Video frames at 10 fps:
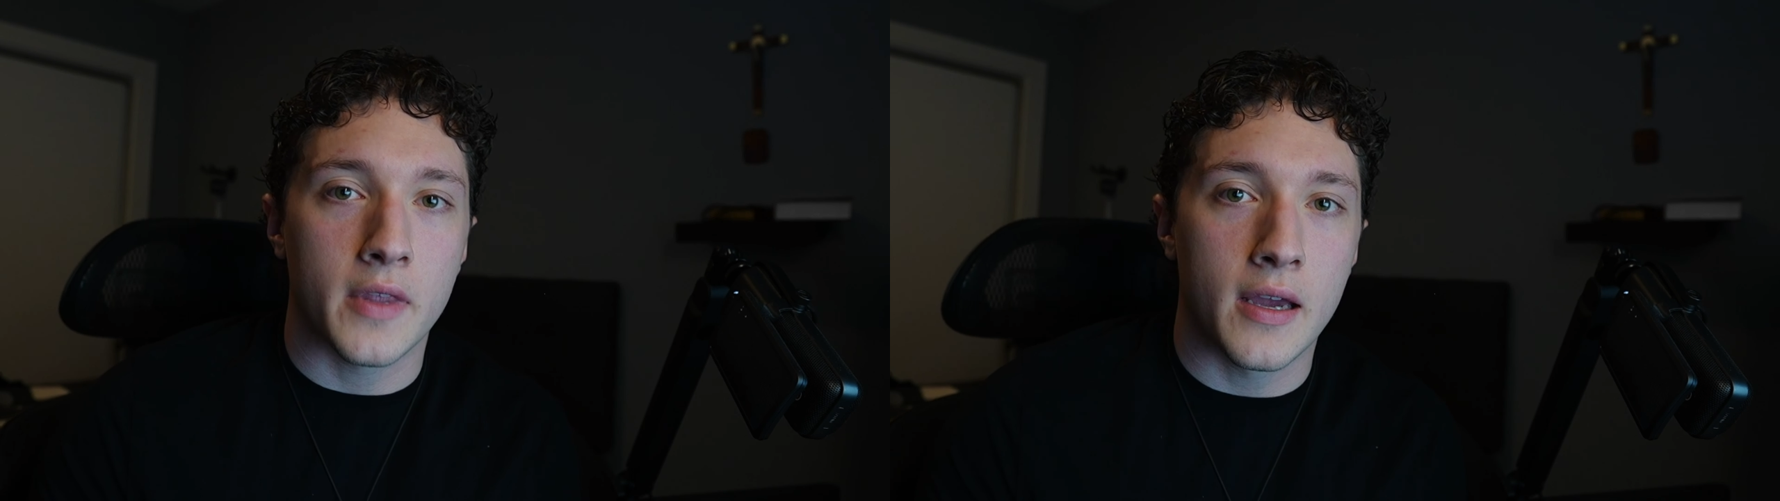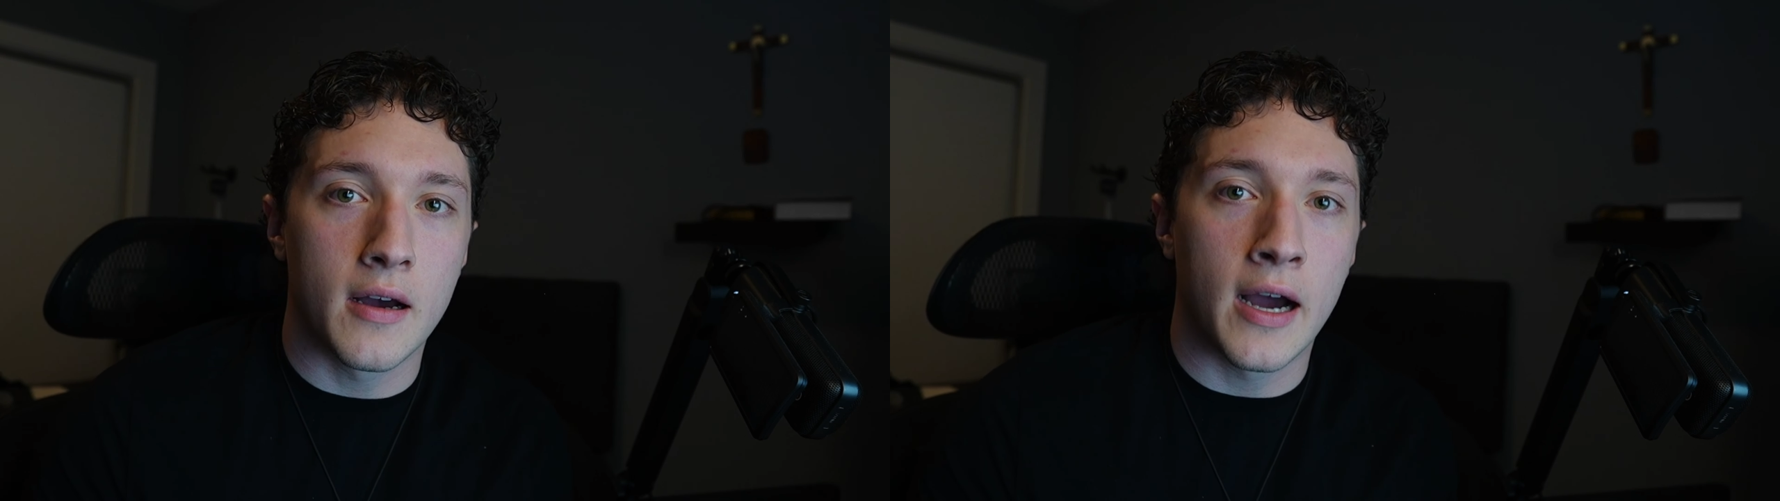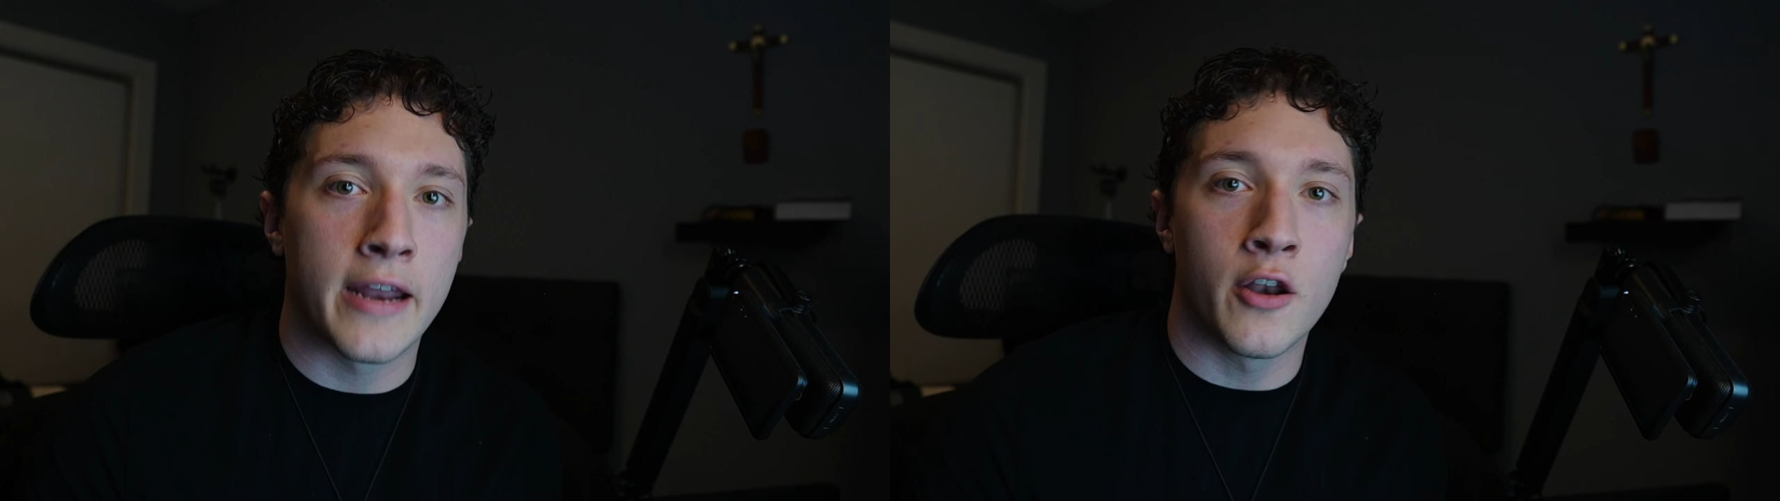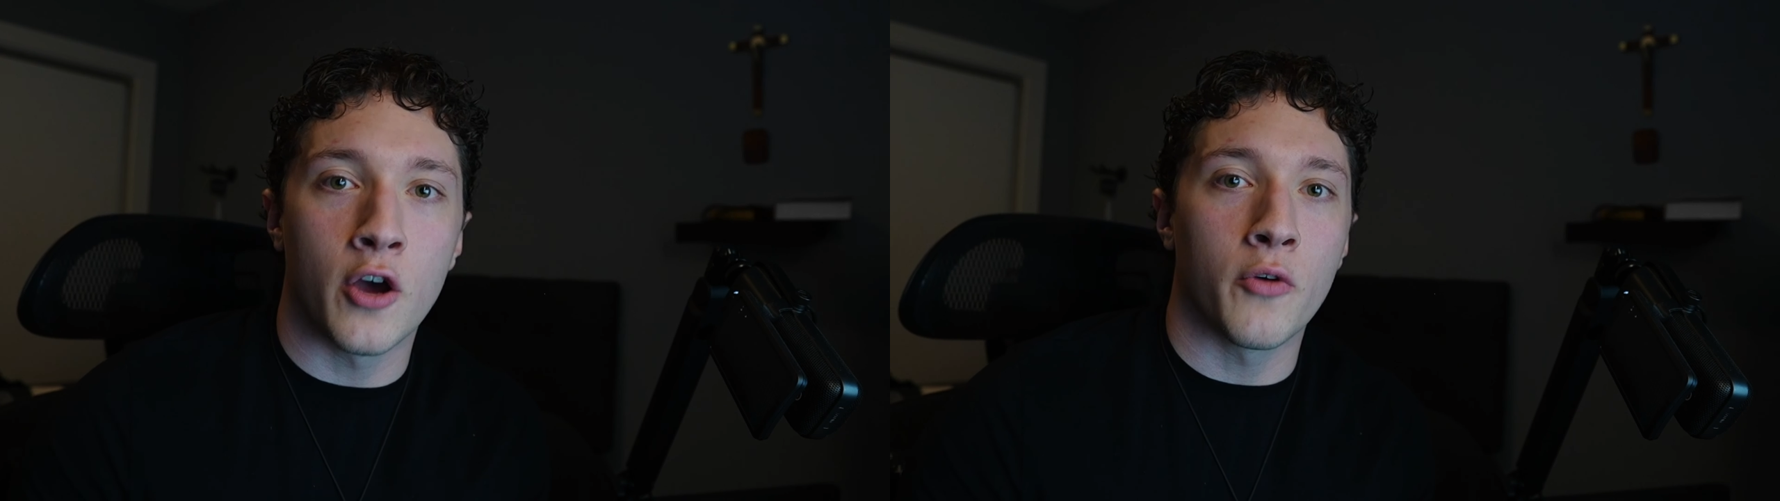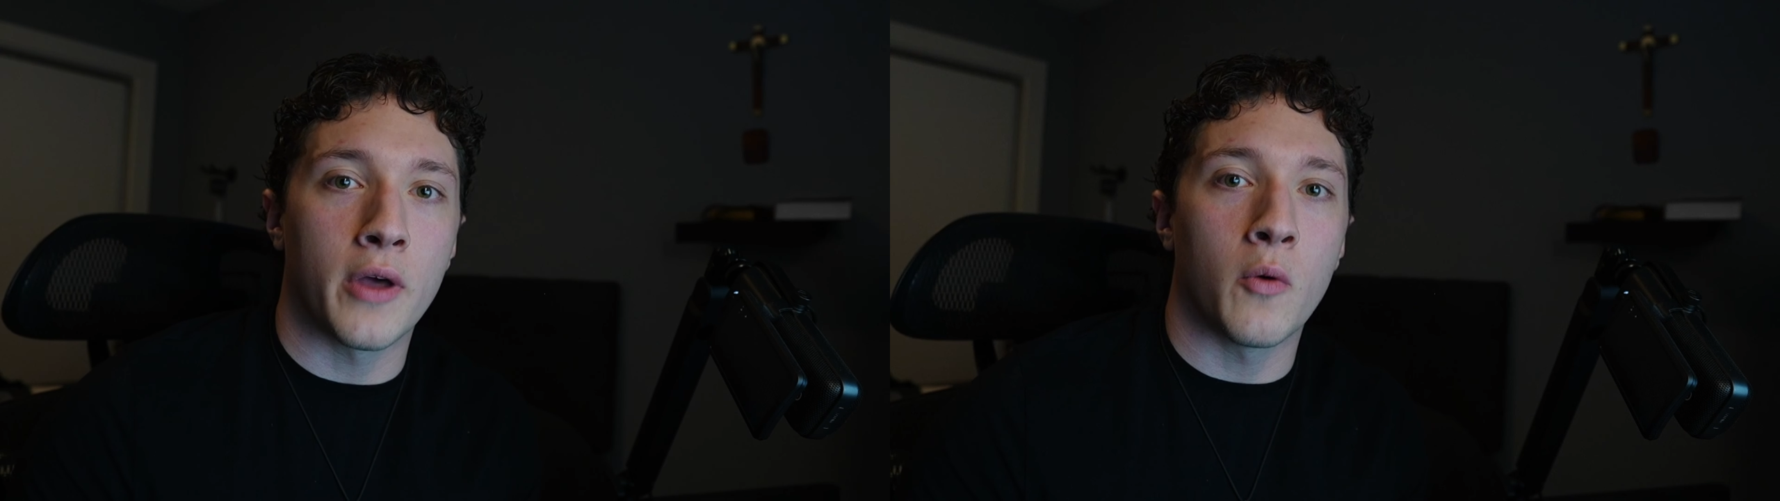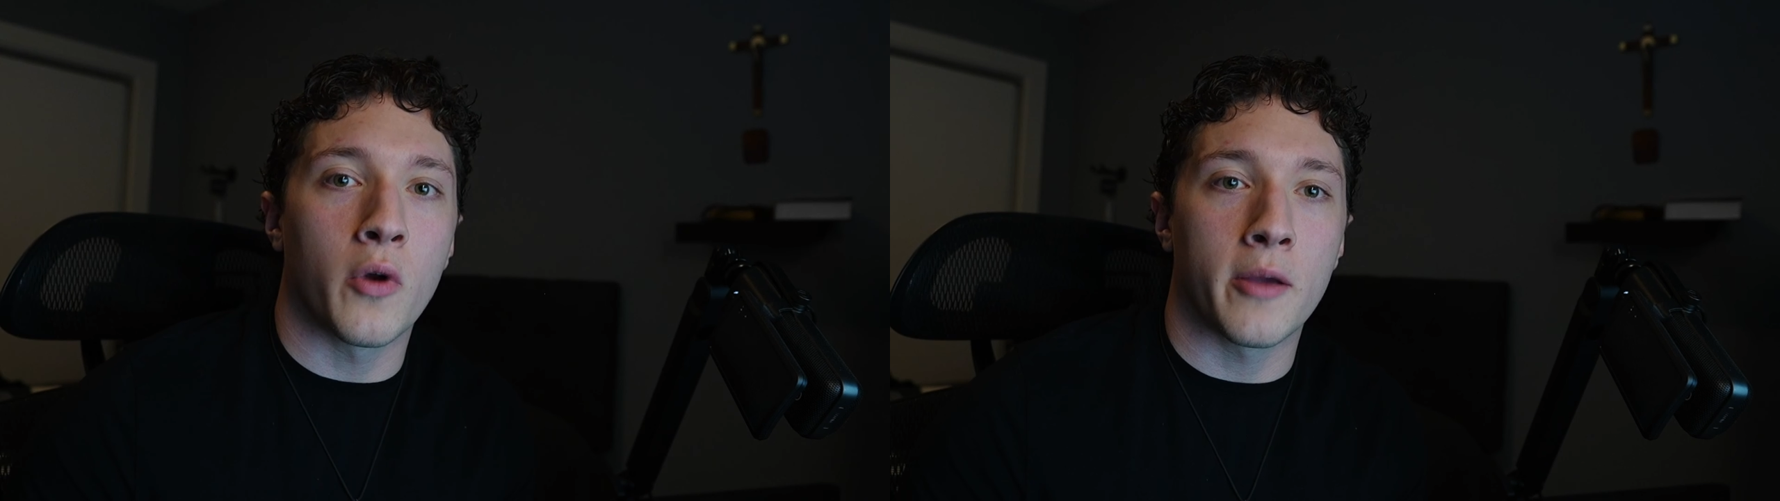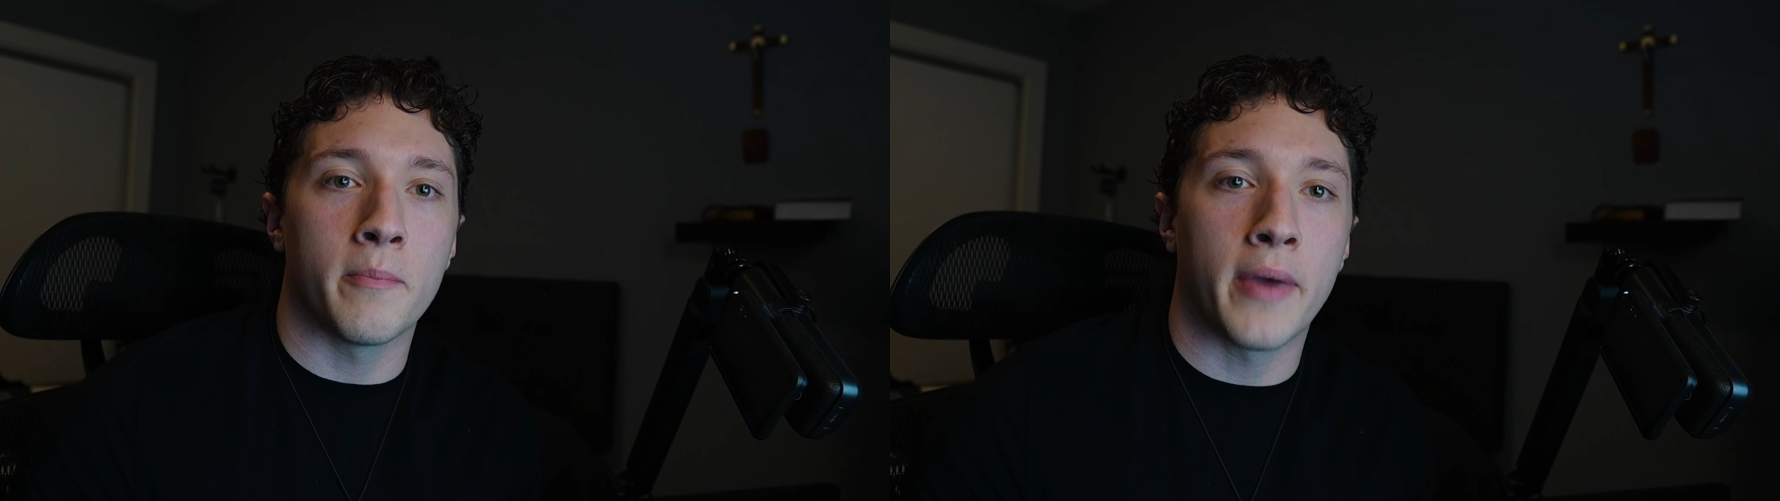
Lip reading: I know that when I'm